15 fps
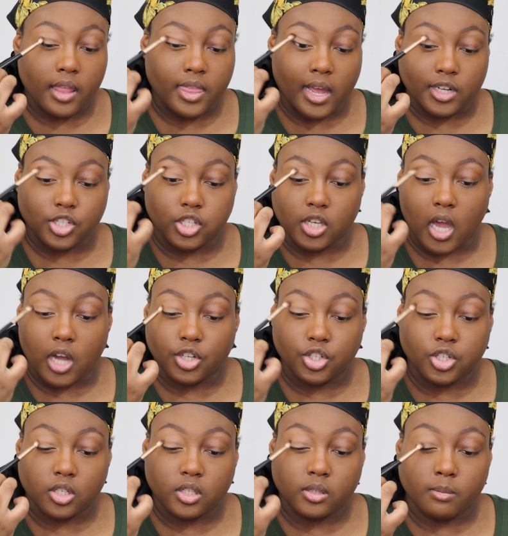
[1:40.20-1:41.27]
That's
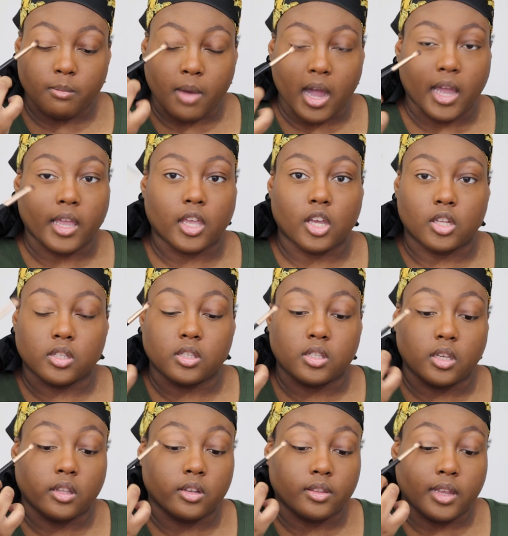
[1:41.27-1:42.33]
not just my
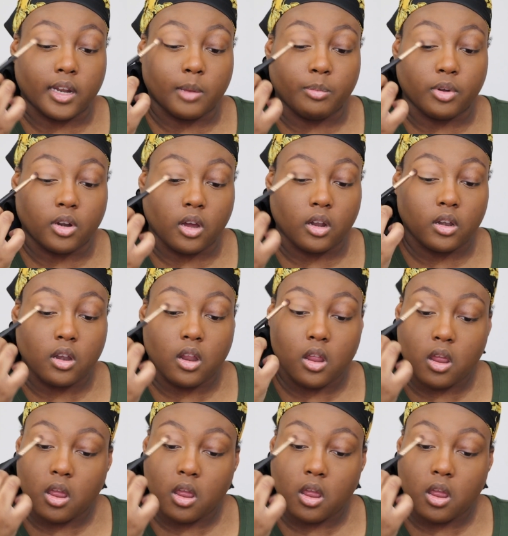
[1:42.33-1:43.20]
concealer that I put on.